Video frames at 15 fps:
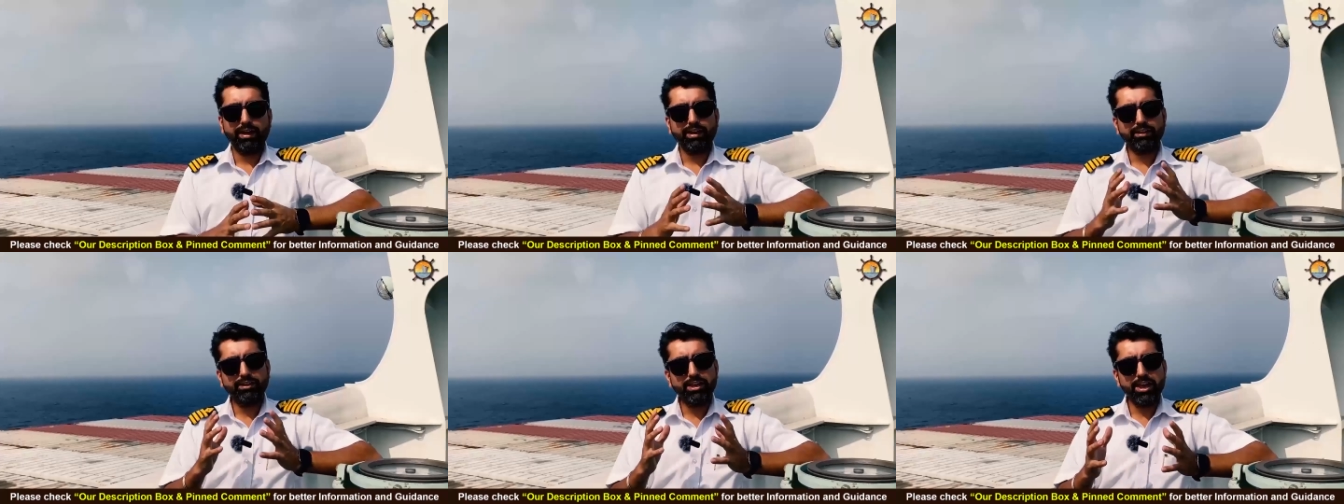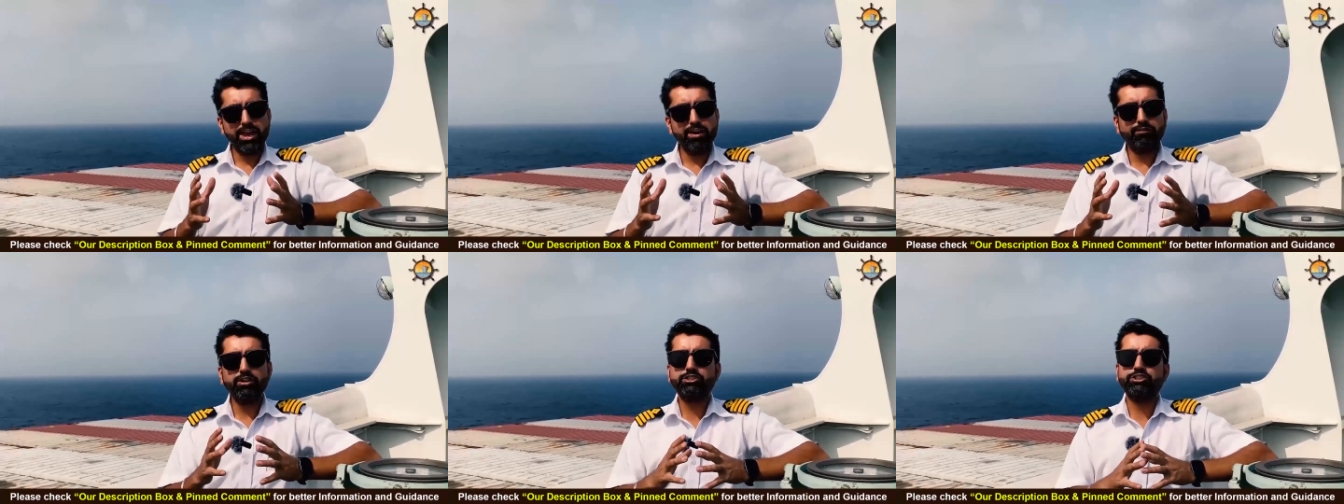In the
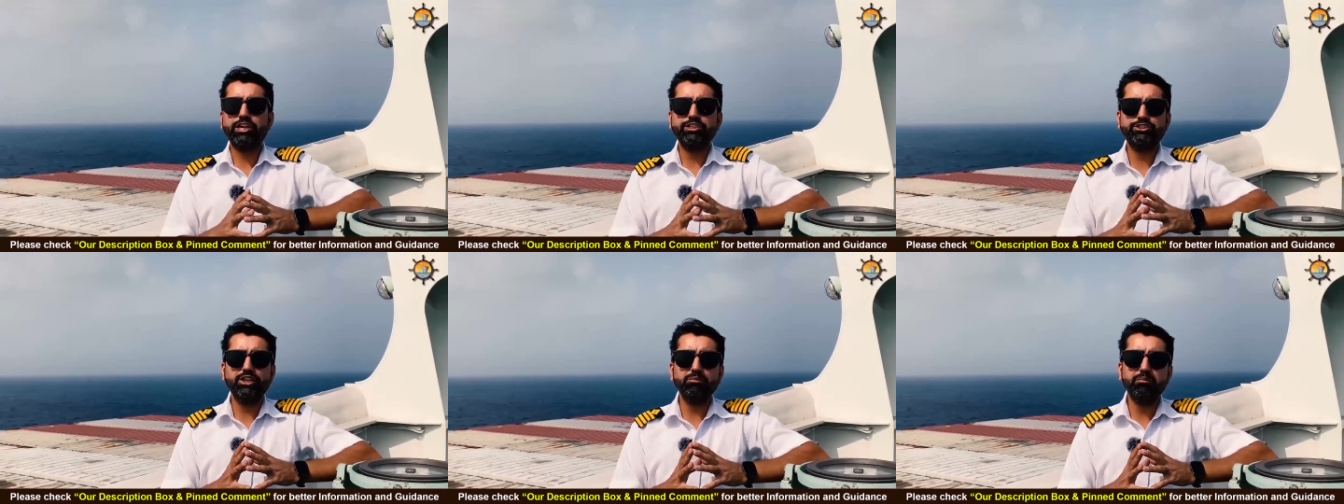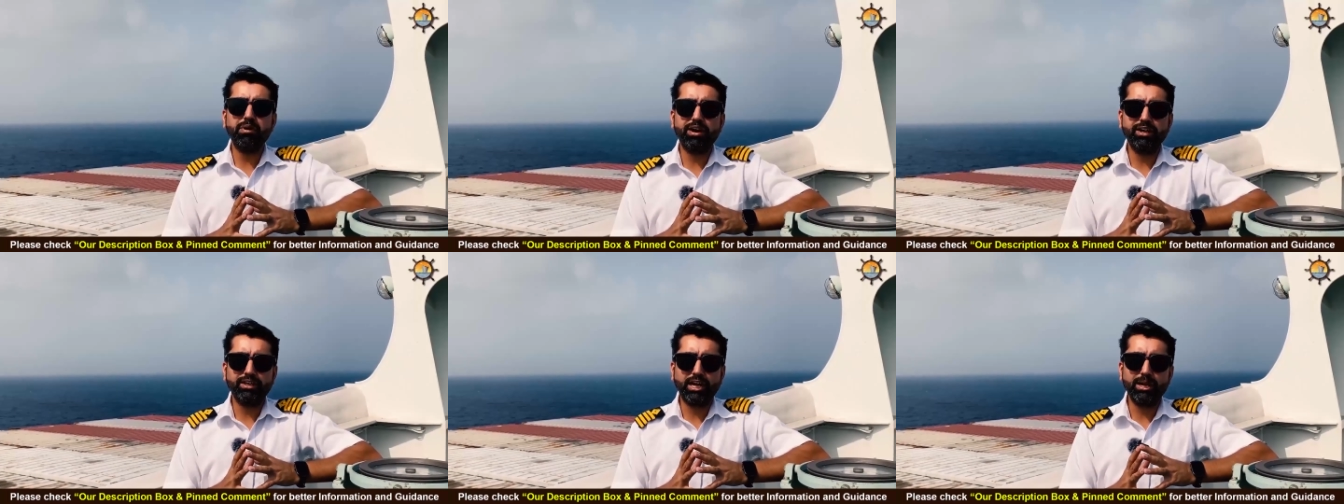ever-changing
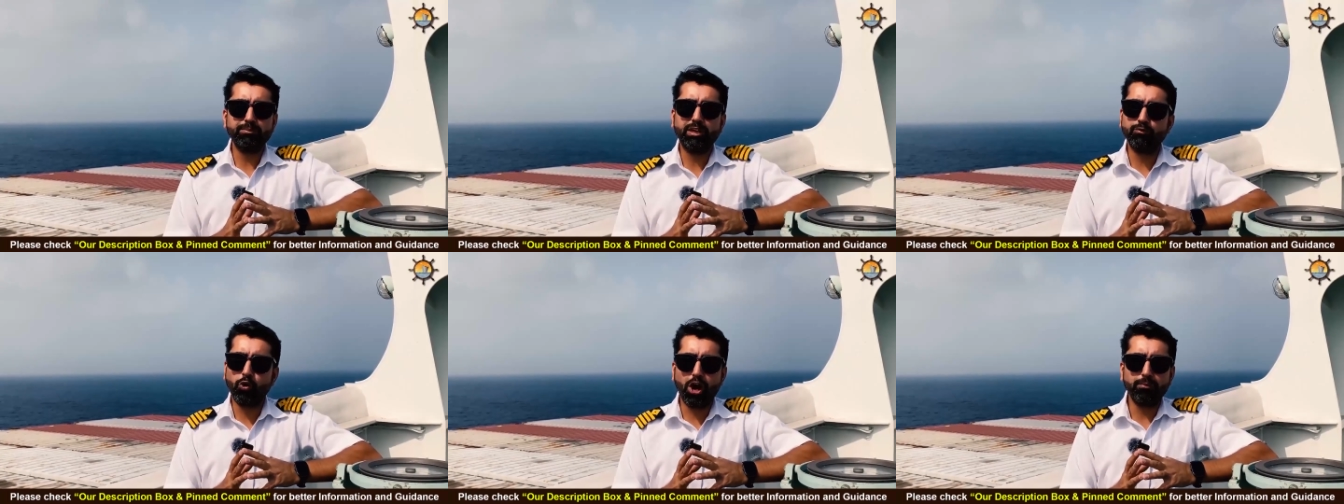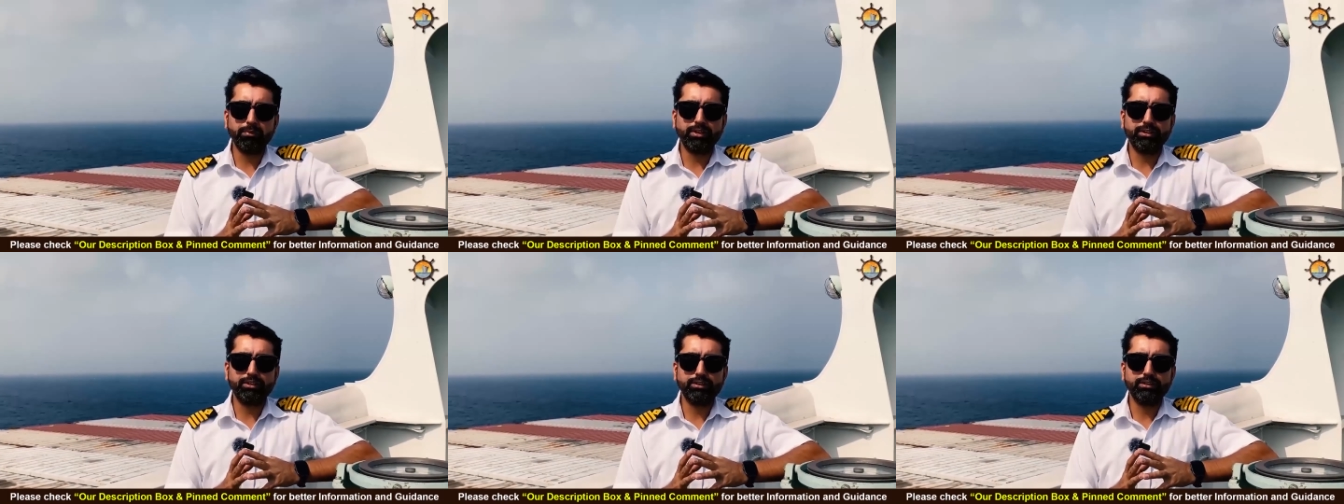maritime
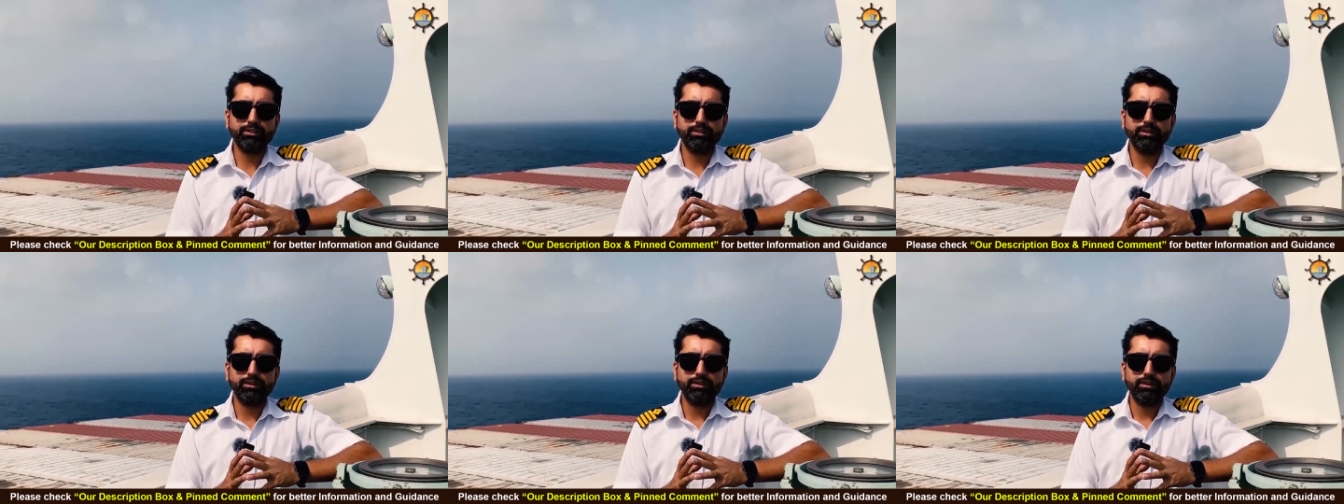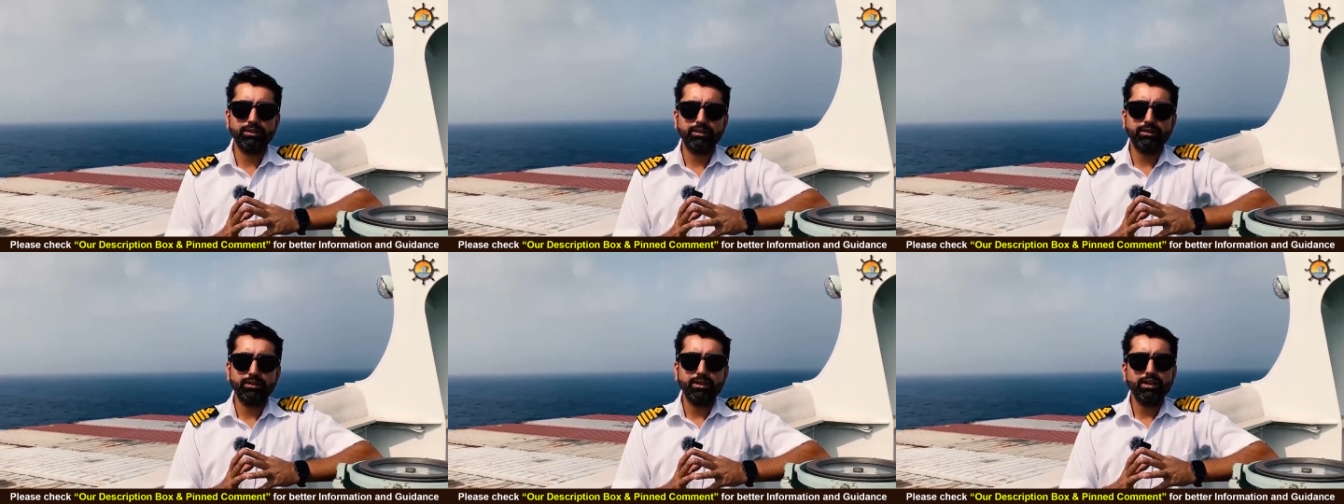environment,
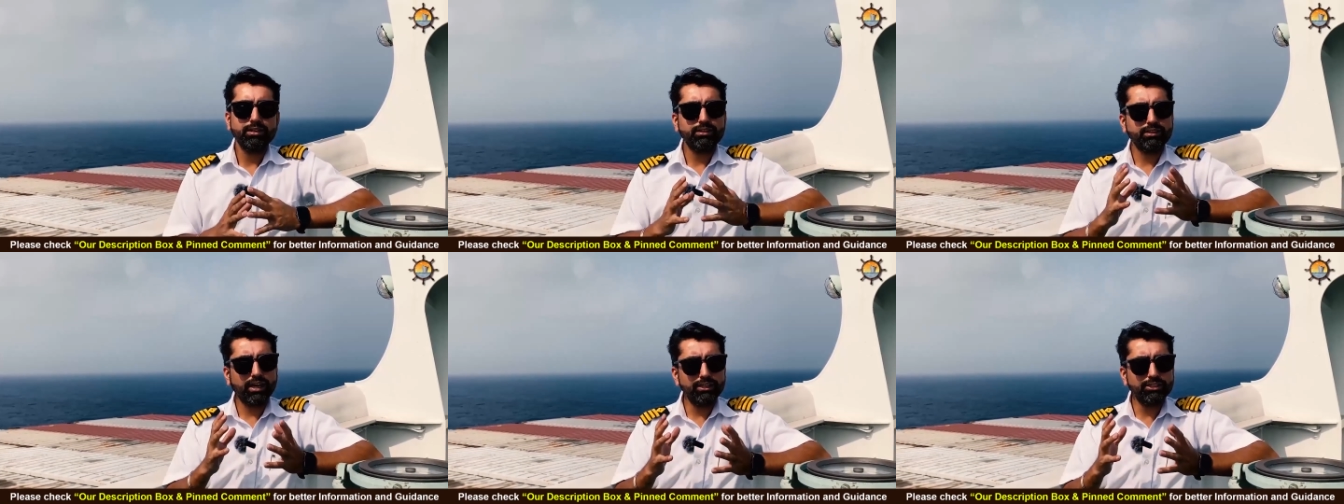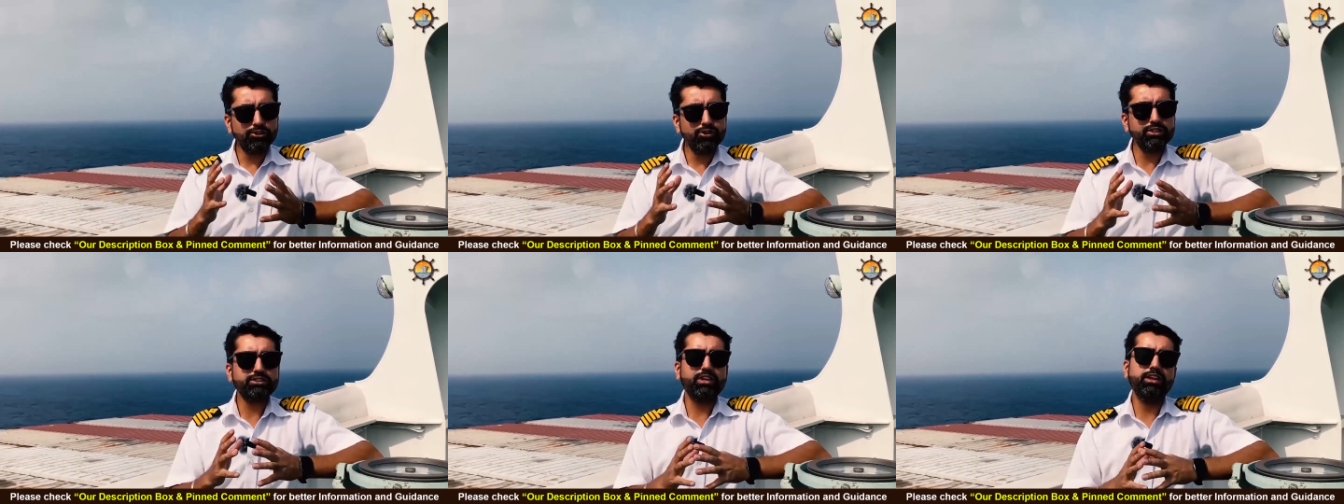
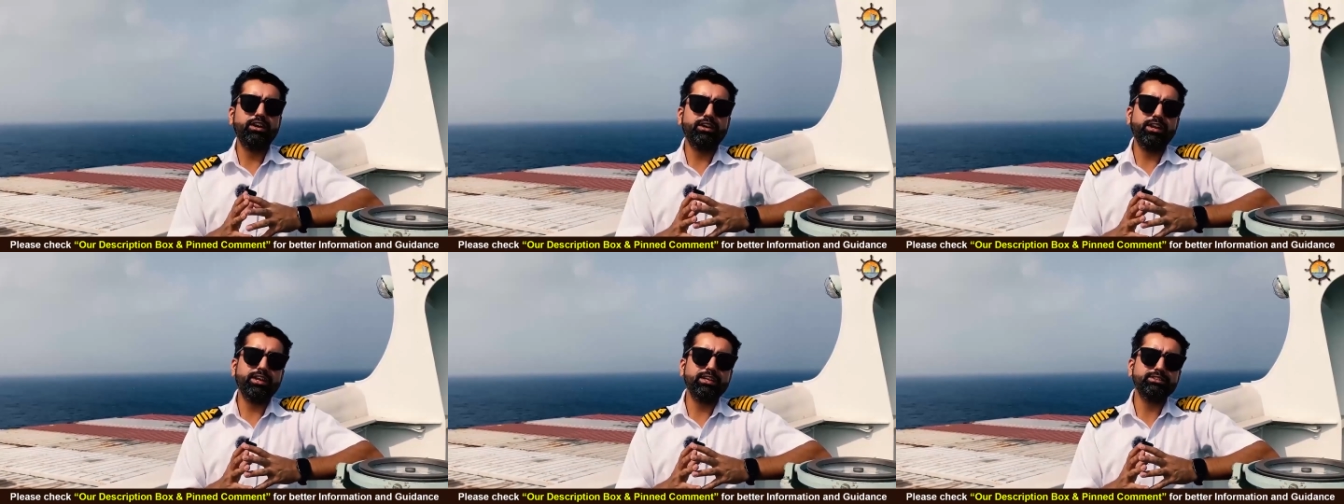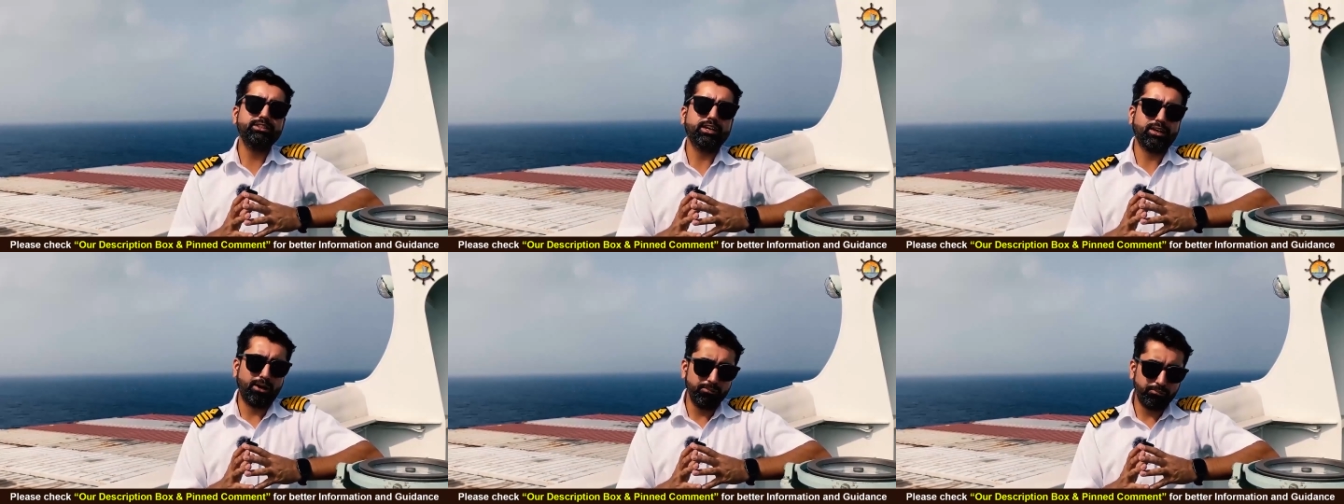continuous learning is
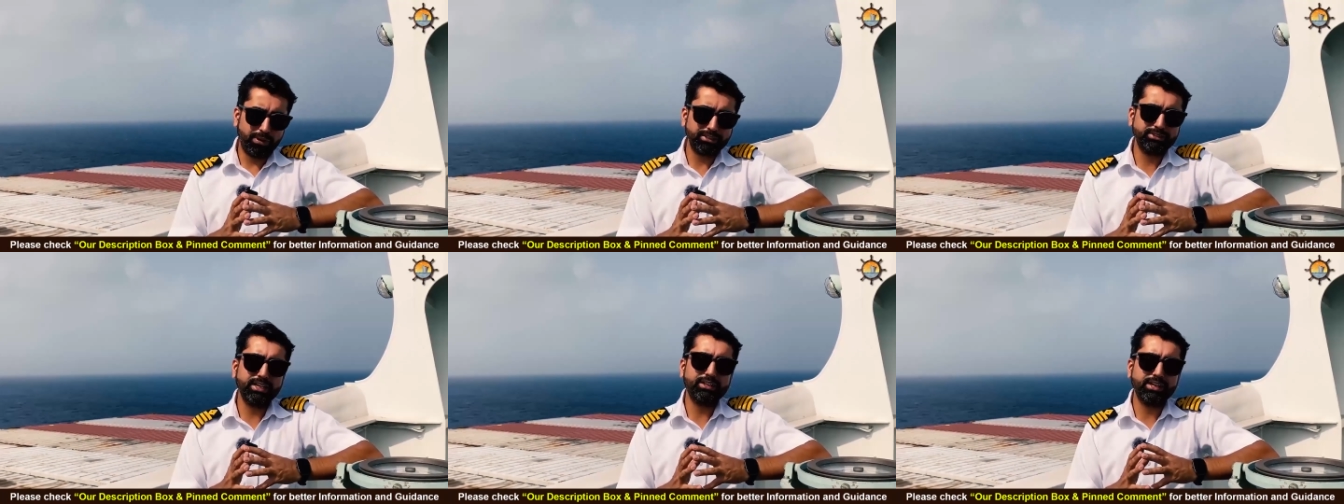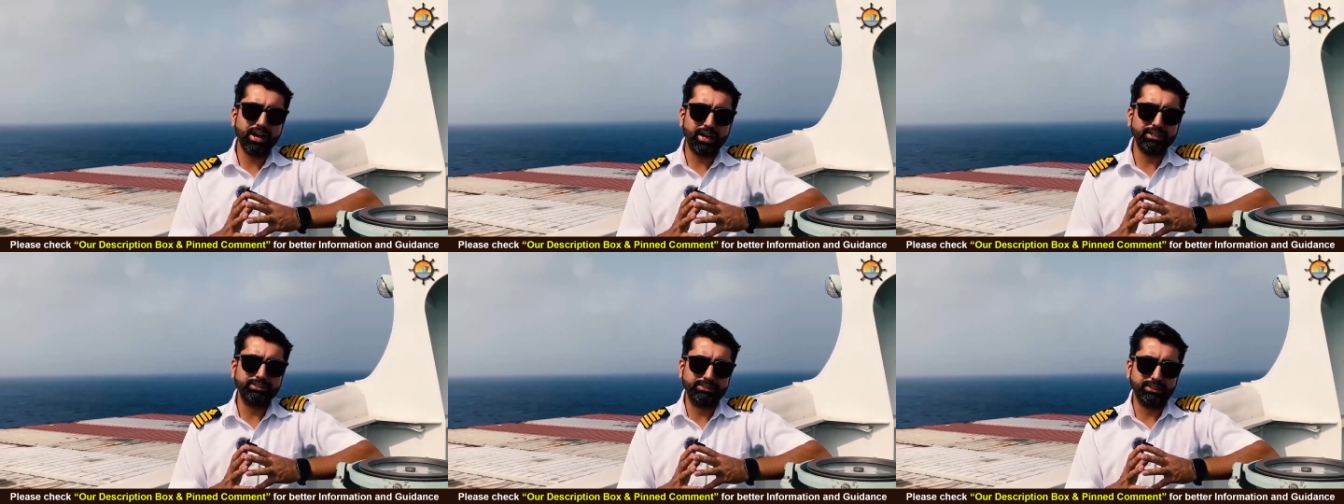the compass that guides